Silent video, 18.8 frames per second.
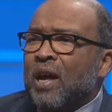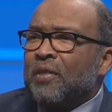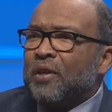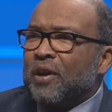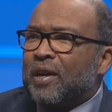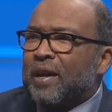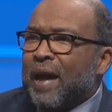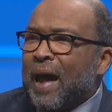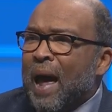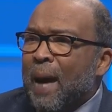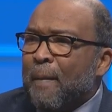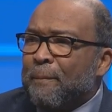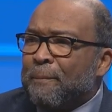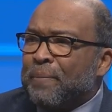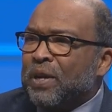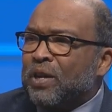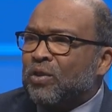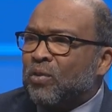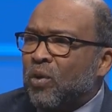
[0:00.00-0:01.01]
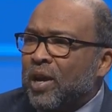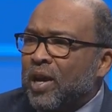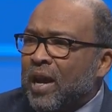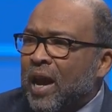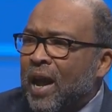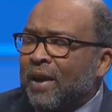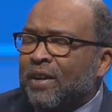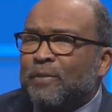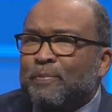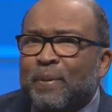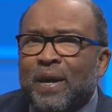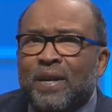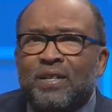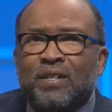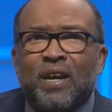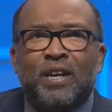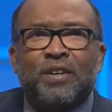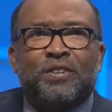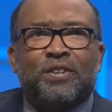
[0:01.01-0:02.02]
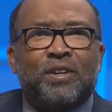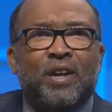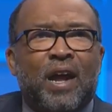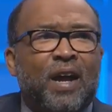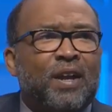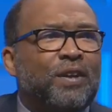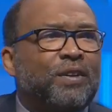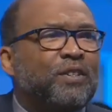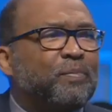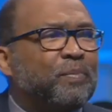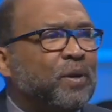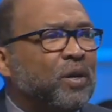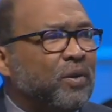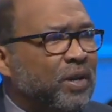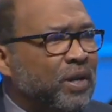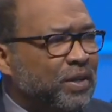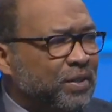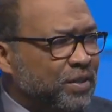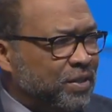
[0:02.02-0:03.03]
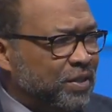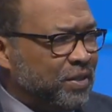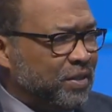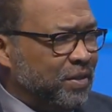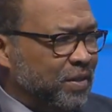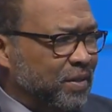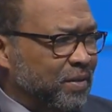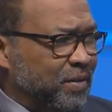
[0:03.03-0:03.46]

the gap between expectation and experience.